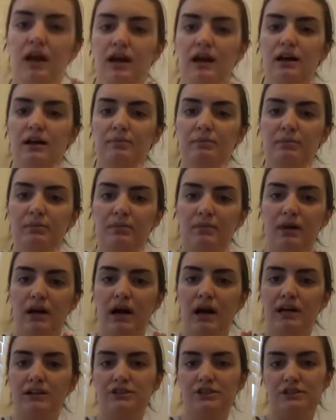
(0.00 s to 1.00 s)
Um,
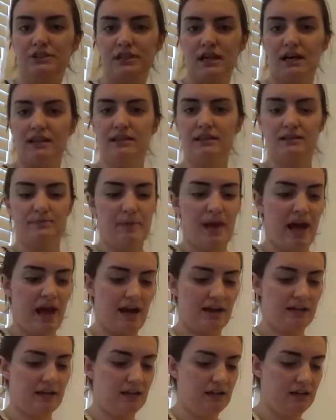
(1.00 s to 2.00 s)
I just got this
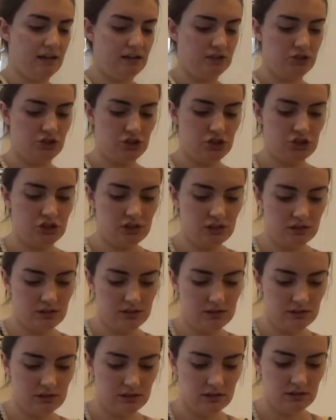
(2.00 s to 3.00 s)
package
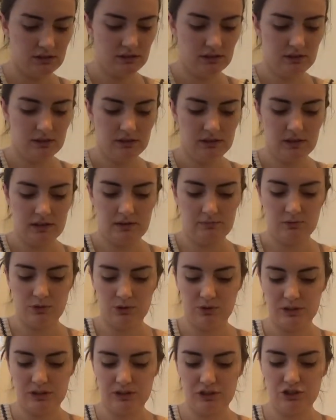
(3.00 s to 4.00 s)
I'm
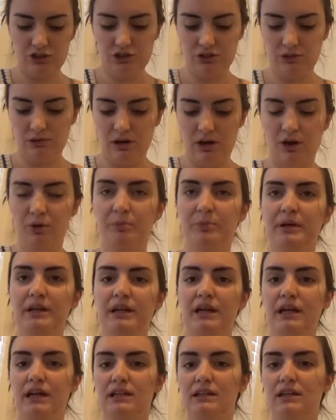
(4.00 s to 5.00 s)
going to open
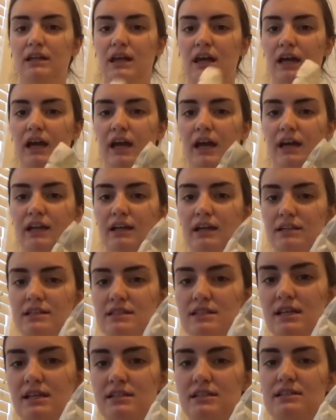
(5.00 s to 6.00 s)
it, and it
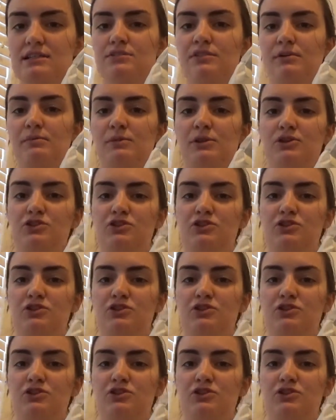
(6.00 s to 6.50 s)
says it's from the